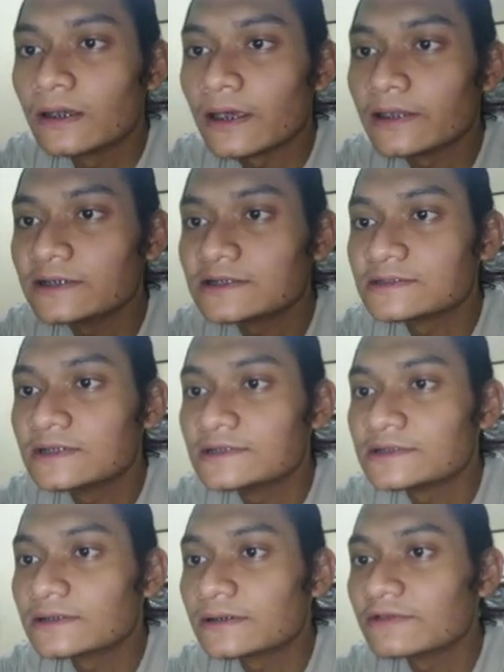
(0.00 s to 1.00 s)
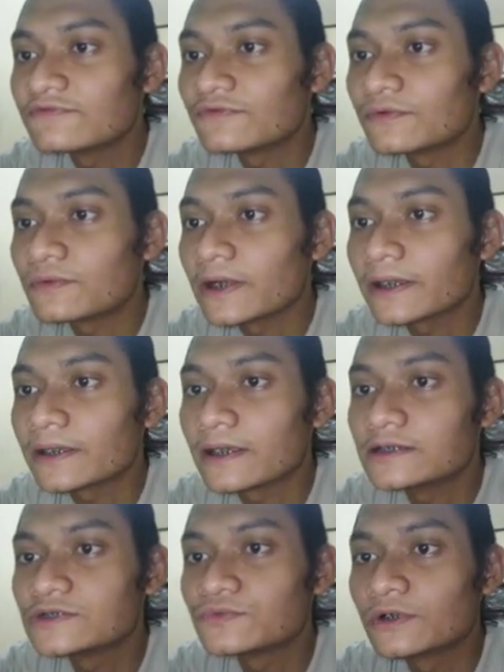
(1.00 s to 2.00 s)
Ethics doesn't give right
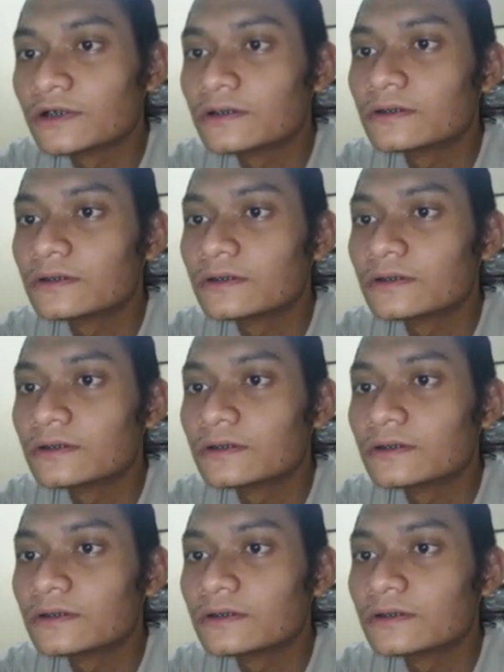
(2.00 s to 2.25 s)
answer.